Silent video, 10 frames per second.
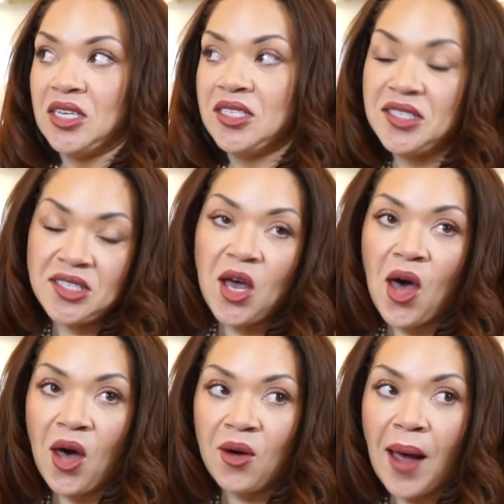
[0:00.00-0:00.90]

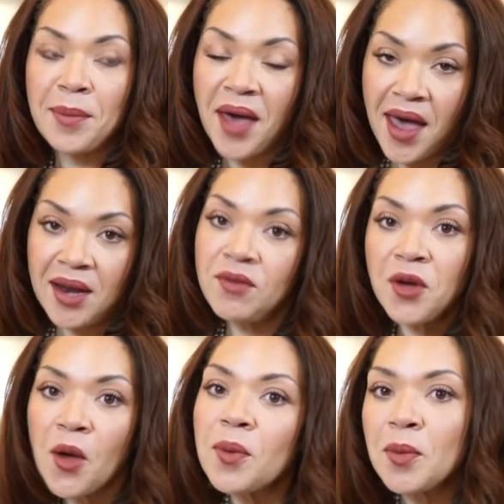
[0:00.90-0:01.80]
So I'm kind of an
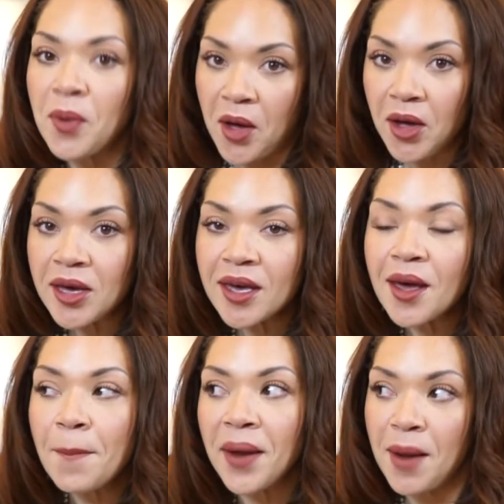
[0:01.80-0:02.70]
open book,
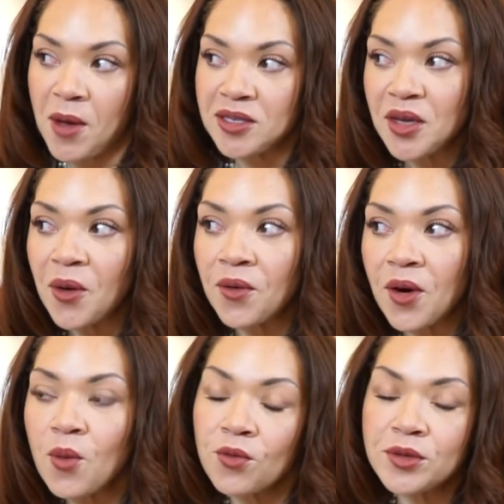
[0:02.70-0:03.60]
but I'm also
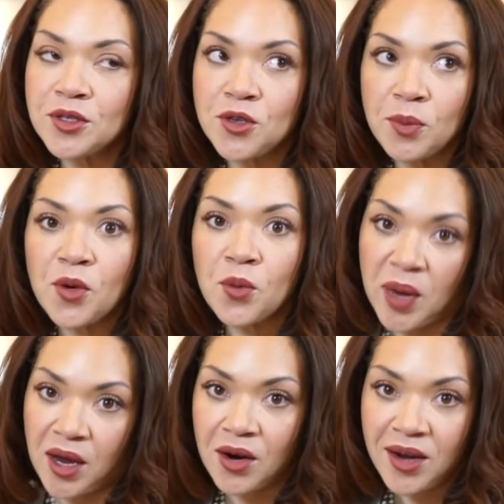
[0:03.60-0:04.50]
super
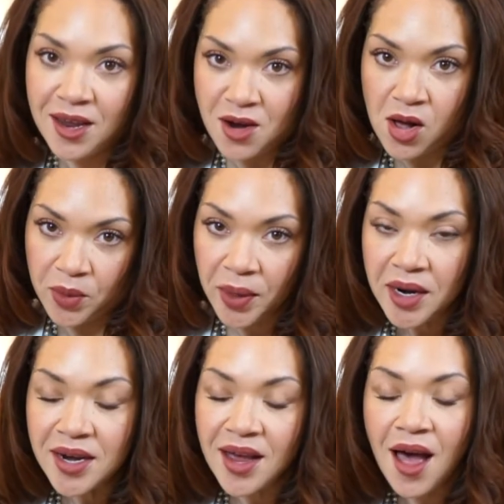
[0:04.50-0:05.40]
weird and
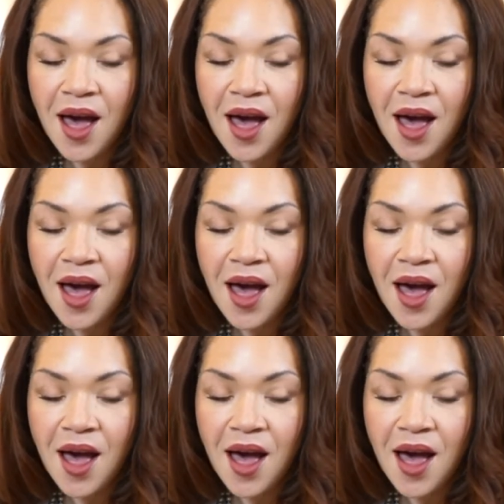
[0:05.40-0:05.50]
awkward.